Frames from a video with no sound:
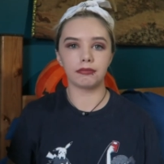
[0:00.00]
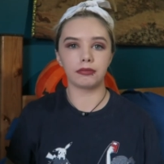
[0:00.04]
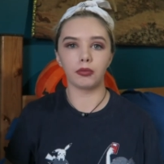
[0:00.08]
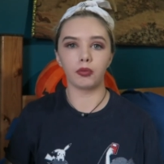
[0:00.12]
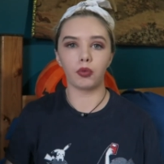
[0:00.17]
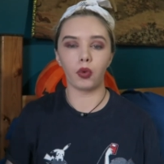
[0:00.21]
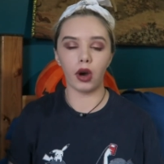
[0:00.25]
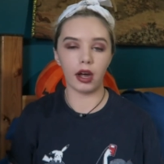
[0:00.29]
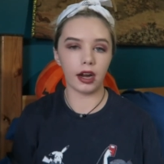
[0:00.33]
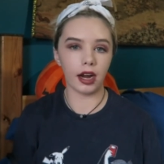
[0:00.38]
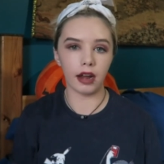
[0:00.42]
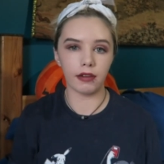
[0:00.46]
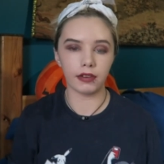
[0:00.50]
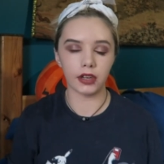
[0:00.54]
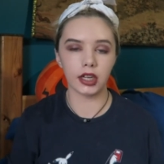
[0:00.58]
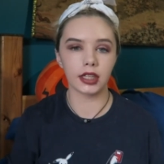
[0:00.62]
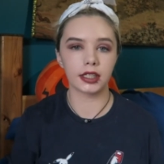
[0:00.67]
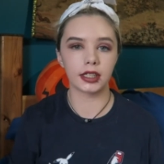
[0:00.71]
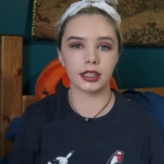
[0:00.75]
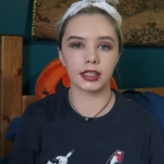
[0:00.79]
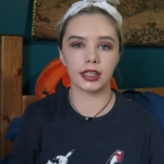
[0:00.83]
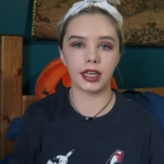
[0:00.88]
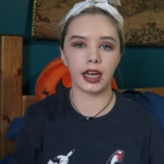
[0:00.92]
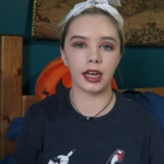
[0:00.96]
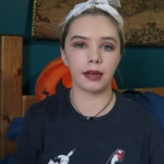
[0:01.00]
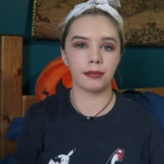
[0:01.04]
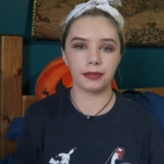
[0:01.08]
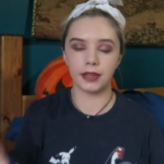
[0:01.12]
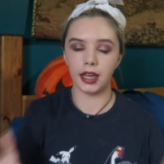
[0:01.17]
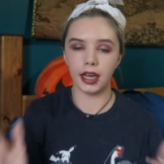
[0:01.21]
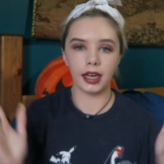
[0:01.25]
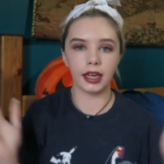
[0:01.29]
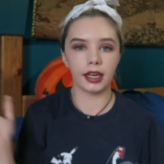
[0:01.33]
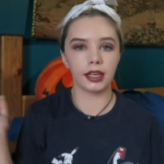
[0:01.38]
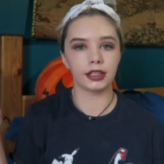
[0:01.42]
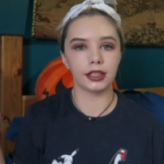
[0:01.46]
whatever, it's the same
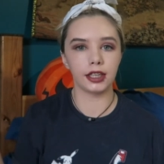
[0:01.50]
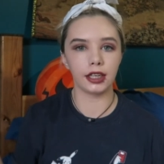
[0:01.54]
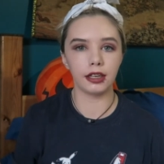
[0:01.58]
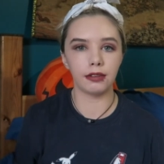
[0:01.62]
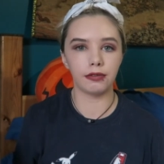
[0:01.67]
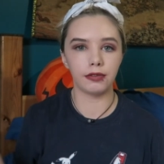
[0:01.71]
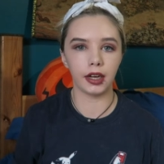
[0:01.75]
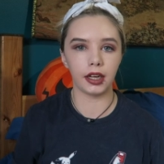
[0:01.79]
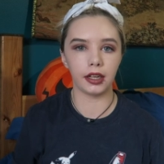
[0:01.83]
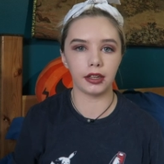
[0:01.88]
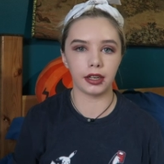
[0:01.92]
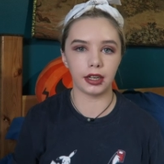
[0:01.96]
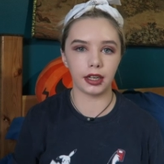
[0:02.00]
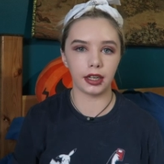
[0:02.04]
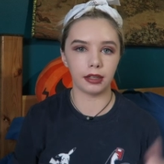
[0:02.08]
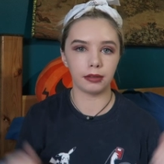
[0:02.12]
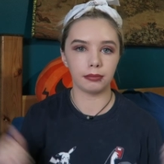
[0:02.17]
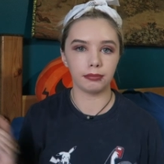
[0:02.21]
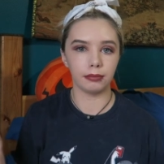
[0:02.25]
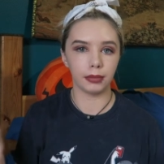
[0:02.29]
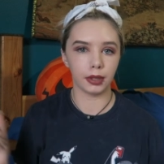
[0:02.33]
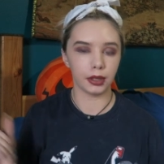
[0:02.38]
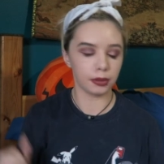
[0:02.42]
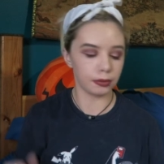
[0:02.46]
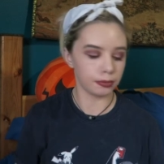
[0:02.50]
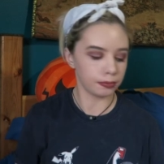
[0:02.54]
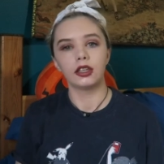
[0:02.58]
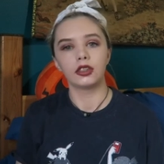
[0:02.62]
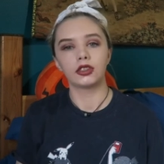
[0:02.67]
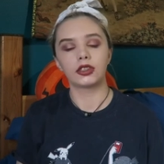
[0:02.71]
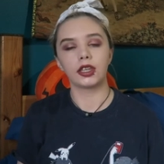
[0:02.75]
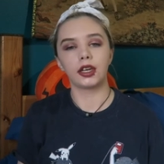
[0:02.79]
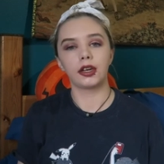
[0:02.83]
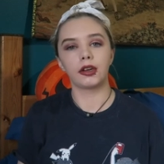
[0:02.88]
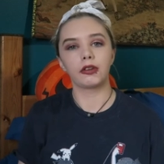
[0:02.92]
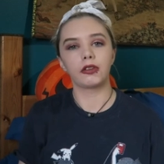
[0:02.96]
thing, D, felony, boom.
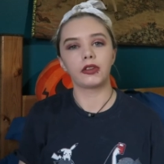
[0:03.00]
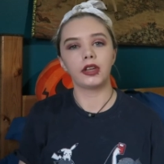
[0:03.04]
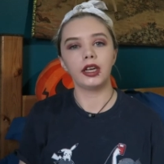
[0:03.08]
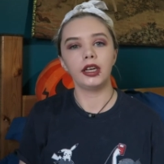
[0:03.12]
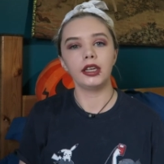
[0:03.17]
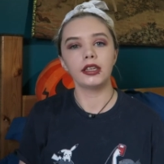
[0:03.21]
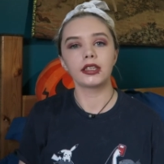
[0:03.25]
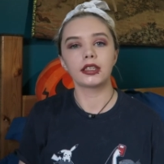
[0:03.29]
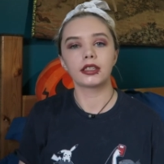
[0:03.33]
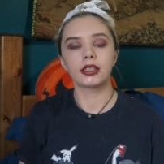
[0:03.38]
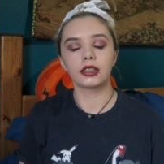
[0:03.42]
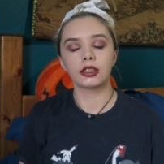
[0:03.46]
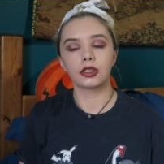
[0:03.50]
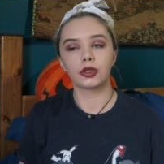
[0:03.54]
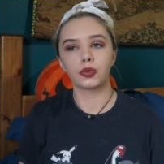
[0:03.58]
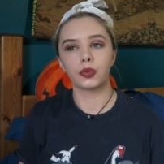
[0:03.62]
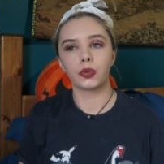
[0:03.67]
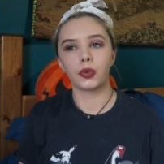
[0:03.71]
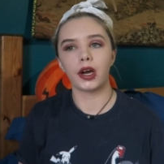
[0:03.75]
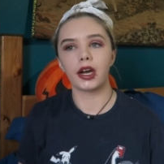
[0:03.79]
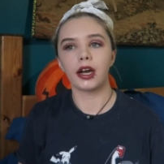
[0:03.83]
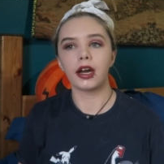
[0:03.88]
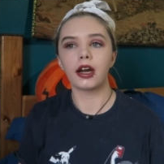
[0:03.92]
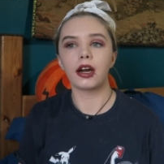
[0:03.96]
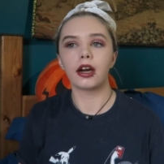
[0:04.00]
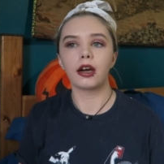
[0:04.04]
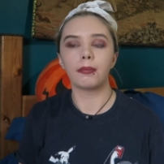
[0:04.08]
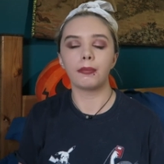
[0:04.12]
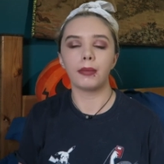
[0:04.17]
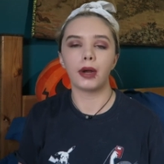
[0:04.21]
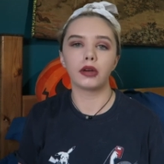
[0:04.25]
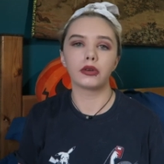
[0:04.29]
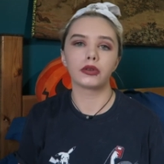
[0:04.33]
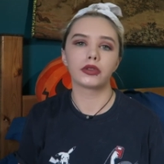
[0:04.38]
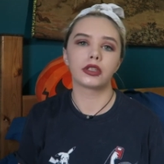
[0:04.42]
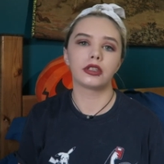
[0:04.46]
So this is where
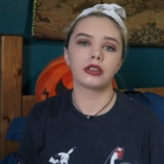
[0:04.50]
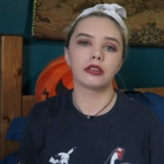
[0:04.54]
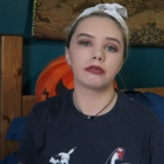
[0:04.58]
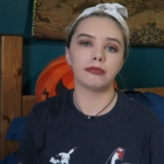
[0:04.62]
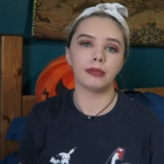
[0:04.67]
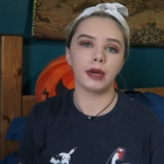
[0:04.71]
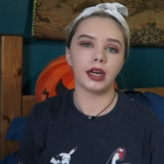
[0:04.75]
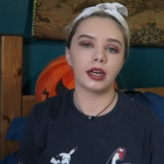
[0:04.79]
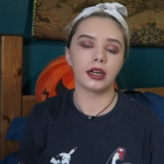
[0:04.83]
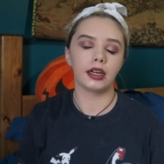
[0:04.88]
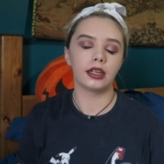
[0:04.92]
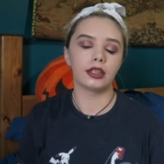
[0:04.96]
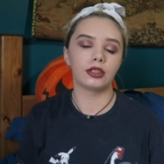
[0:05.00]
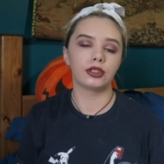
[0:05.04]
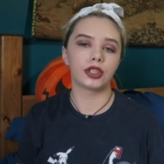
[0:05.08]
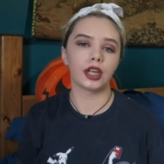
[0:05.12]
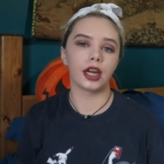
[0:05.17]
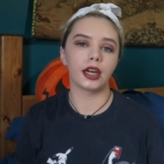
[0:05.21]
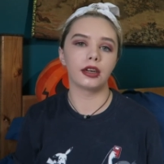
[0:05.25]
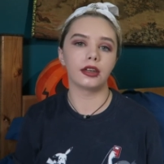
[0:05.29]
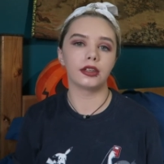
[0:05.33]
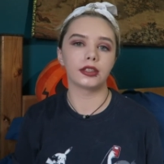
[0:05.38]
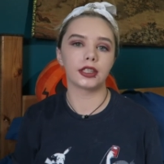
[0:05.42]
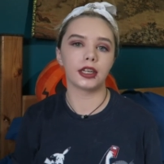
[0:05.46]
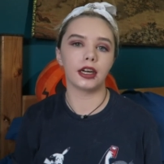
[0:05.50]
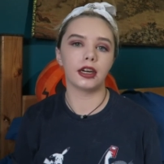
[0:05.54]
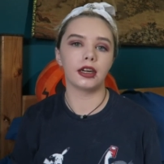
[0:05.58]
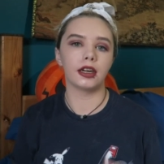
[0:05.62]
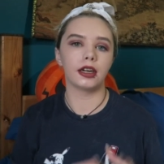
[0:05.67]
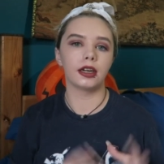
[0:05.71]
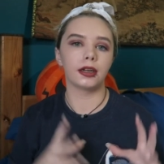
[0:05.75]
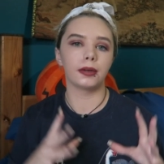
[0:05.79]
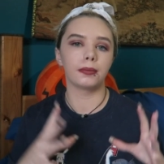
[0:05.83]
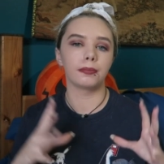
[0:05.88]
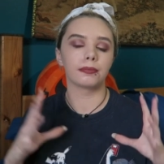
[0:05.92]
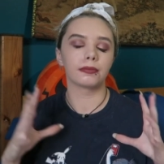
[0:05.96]
most of my jail
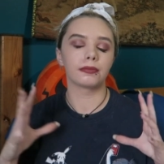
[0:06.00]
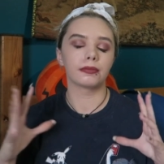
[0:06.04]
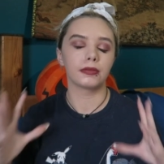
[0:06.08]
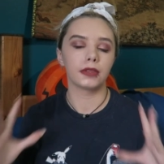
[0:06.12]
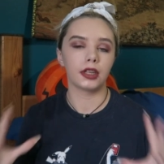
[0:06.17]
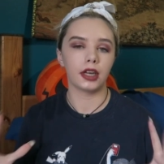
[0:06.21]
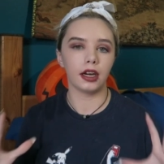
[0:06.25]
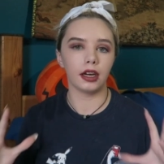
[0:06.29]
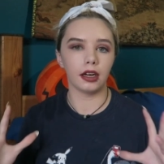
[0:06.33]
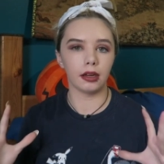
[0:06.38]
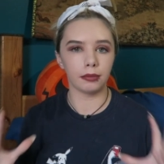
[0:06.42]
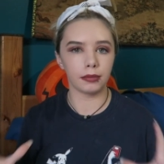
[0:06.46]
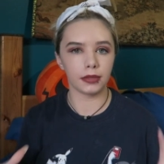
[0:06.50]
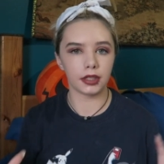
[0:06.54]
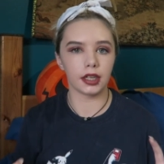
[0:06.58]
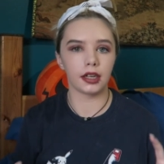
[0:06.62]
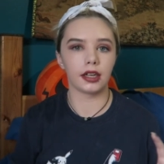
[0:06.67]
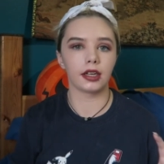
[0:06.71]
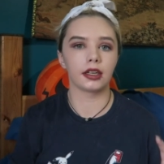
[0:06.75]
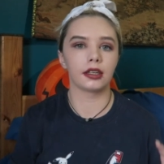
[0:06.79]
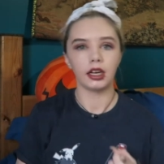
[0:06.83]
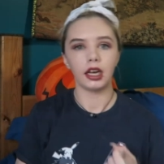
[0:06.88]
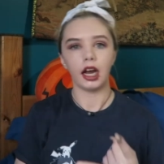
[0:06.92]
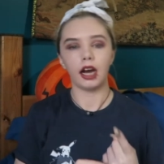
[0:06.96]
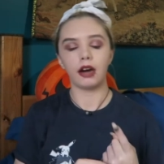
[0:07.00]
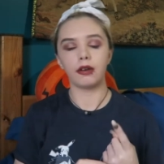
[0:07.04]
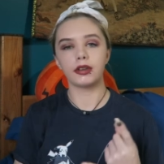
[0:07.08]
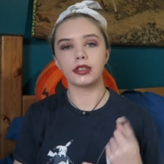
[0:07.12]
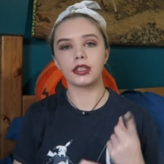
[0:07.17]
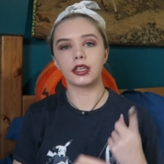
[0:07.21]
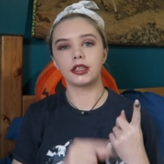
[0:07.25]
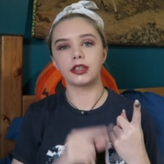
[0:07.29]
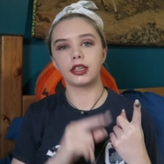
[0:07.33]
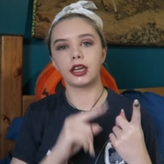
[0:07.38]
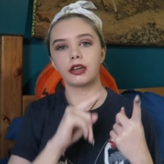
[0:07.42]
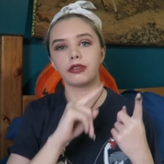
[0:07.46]
time comes in. I was
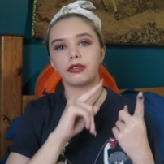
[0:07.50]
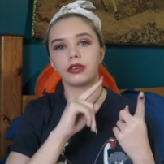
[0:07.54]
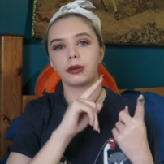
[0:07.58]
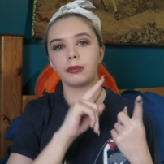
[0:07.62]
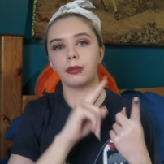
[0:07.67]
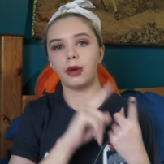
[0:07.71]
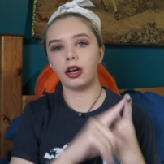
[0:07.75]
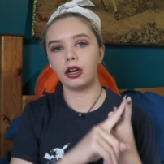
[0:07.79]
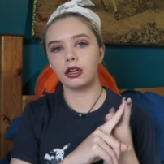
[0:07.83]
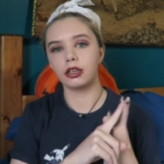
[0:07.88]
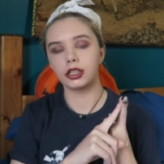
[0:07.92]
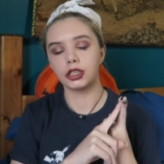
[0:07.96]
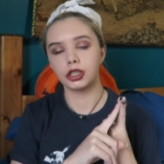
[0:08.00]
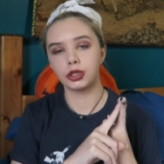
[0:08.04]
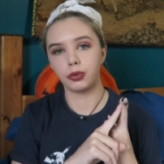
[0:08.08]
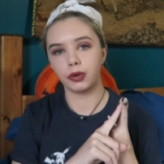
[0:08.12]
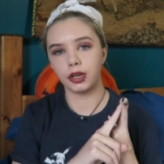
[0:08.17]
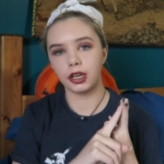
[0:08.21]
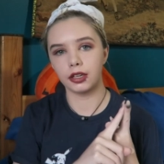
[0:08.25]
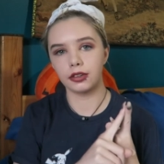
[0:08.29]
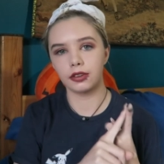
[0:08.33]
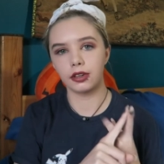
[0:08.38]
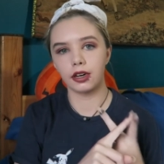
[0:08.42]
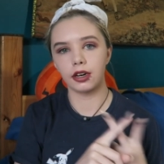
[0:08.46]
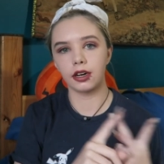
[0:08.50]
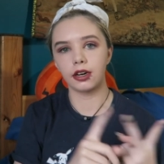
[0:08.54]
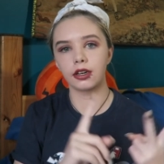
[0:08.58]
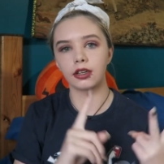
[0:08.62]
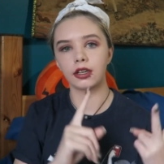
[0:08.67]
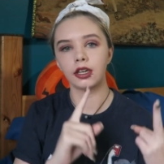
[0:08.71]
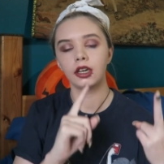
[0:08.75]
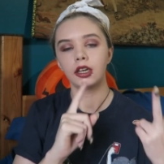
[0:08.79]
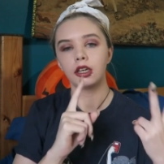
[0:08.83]
in there from August 23rd